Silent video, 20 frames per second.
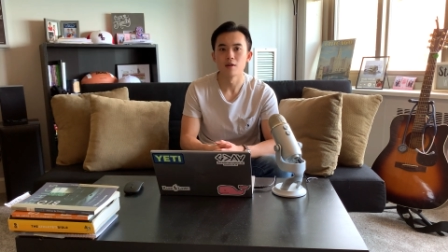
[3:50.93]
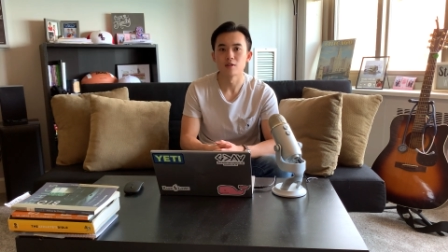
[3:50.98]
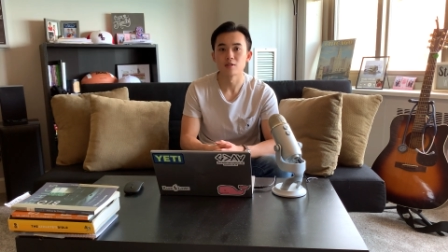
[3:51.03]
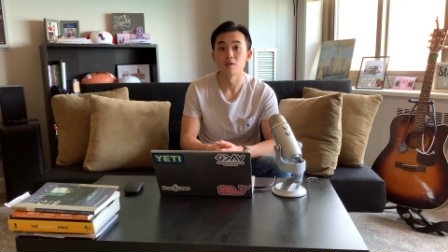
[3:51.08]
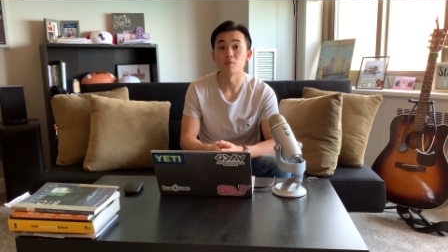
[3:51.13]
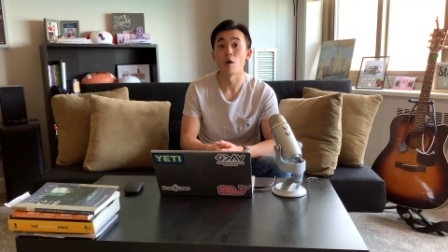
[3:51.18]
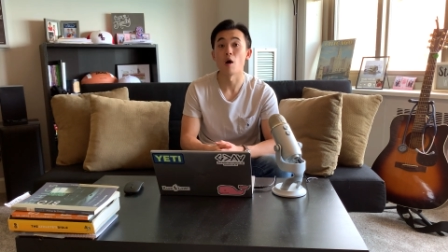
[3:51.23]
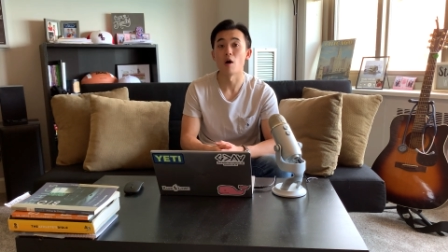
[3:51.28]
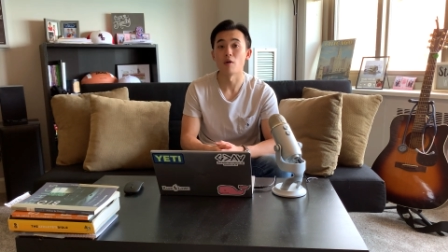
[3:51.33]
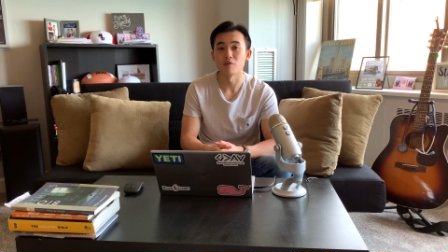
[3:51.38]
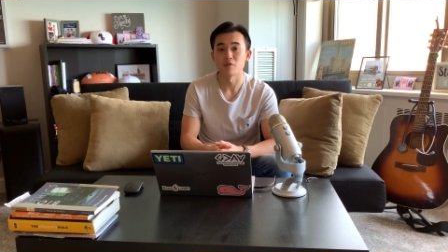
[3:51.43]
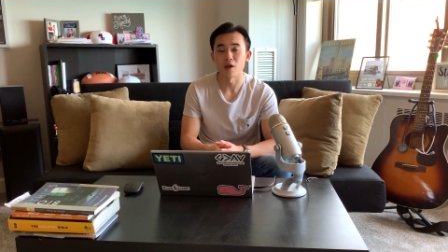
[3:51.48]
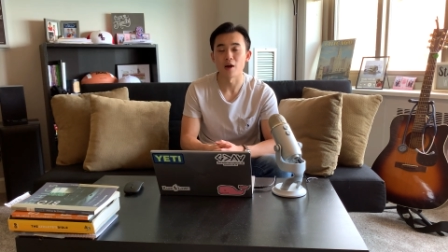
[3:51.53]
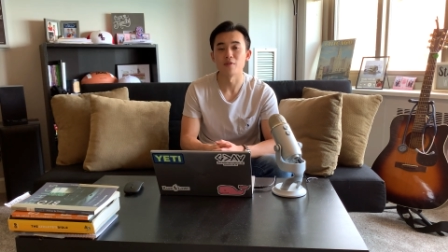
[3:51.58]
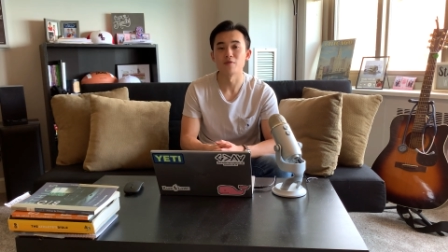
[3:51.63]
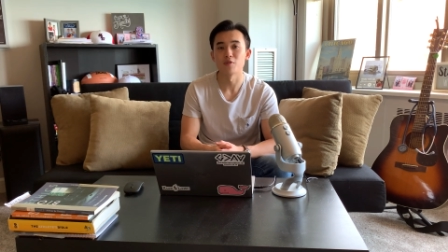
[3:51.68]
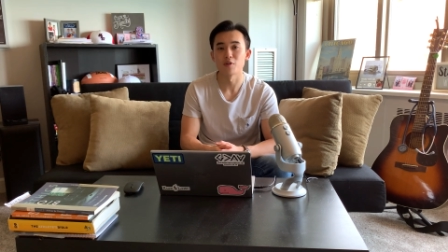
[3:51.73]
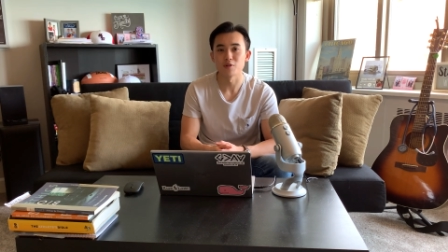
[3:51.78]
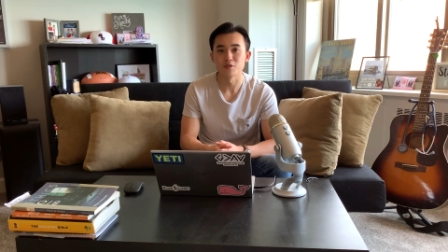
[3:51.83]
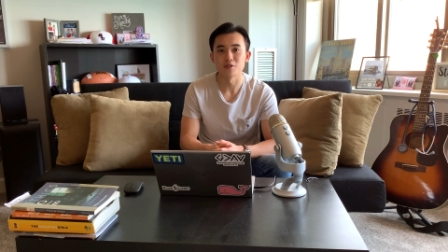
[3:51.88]
some
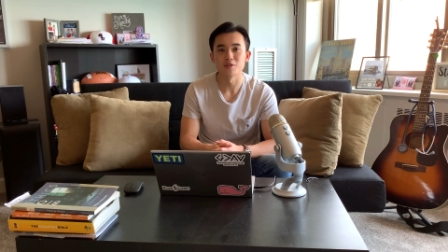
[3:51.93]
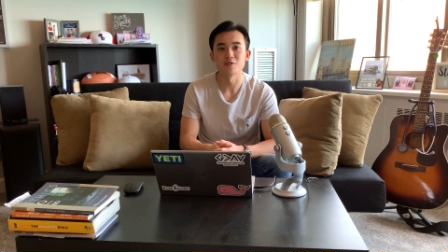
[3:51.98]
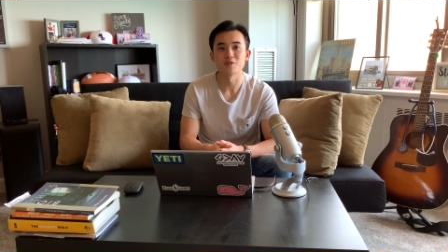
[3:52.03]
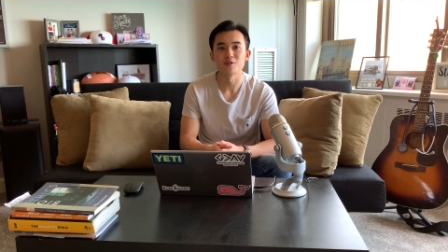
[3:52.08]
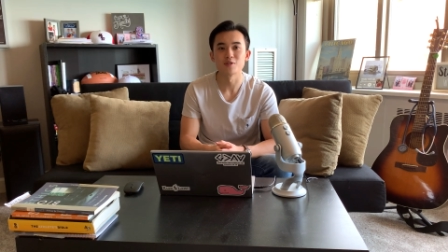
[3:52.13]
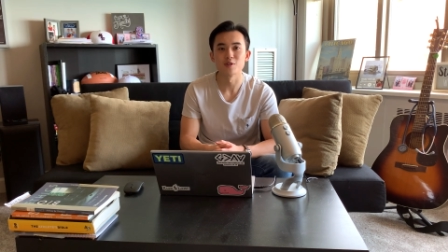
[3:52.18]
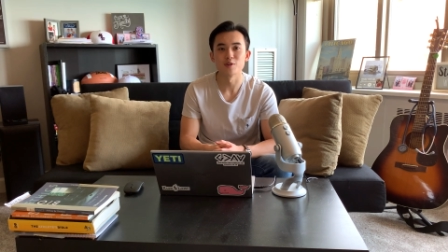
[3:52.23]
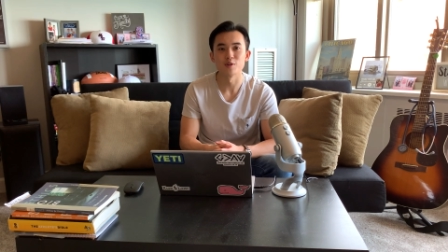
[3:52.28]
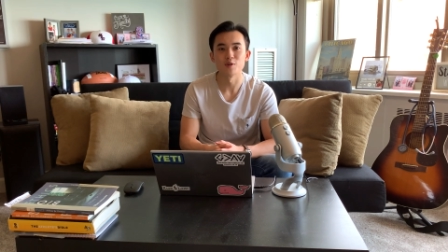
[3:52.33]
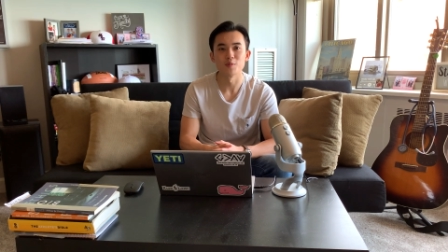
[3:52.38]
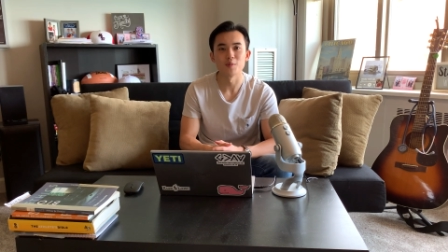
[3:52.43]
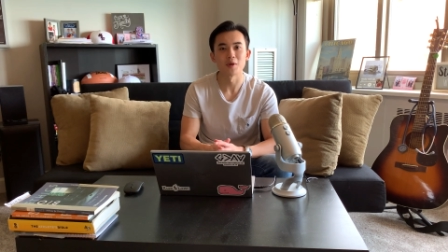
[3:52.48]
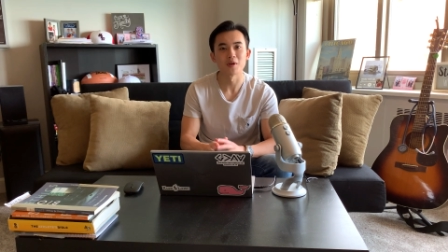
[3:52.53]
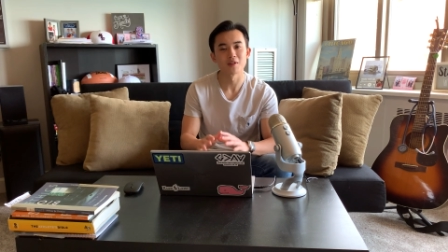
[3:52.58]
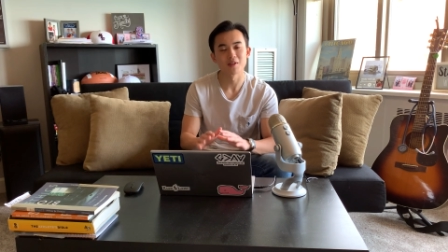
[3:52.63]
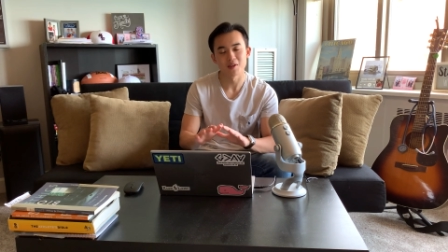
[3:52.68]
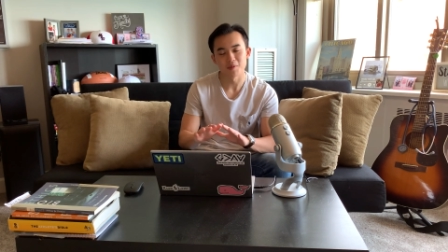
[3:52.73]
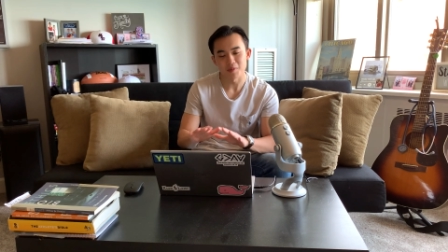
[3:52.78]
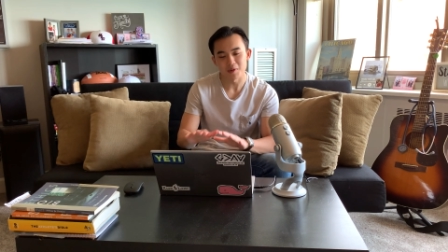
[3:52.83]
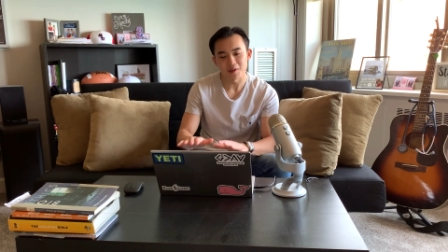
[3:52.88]
offline versions too,
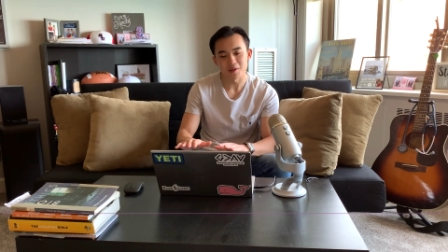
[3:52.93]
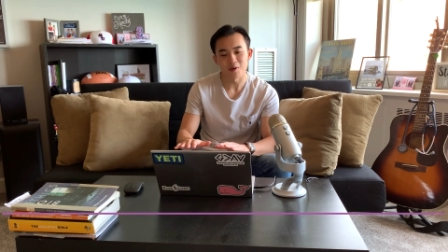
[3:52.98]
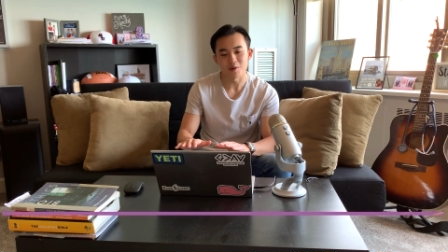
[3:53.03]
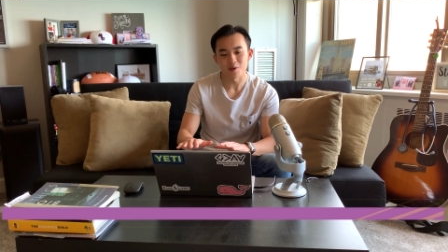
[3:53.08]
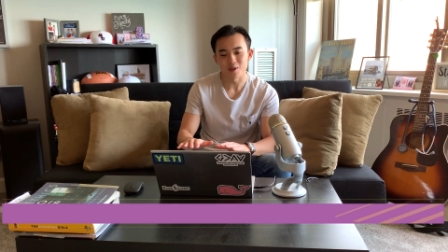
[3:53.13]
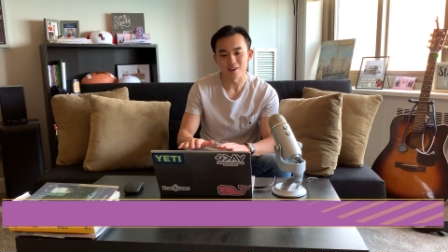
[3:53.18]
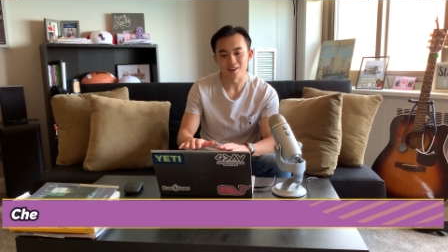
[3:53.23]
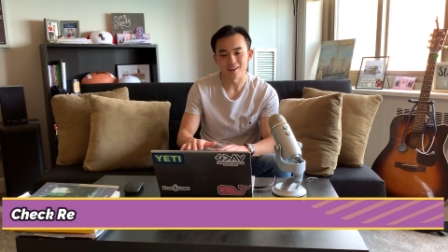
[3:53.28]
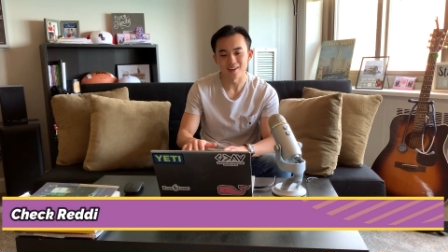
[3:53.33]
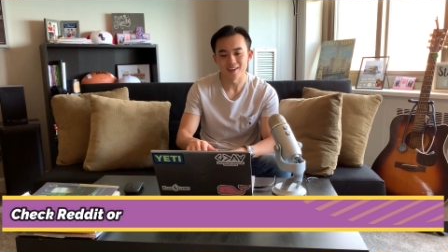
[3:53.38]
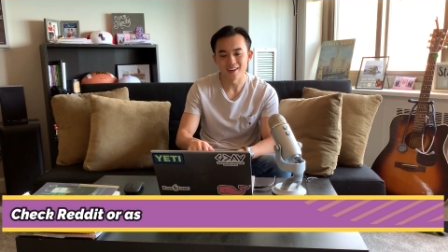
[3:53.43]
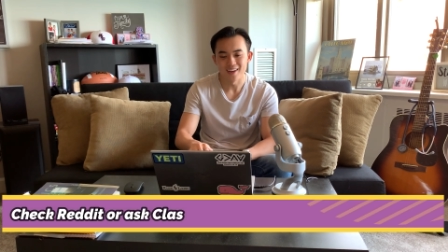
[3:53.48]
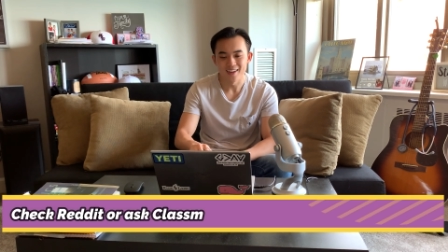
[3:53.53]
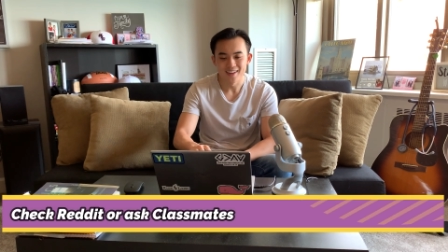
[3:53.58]
but keep it low key.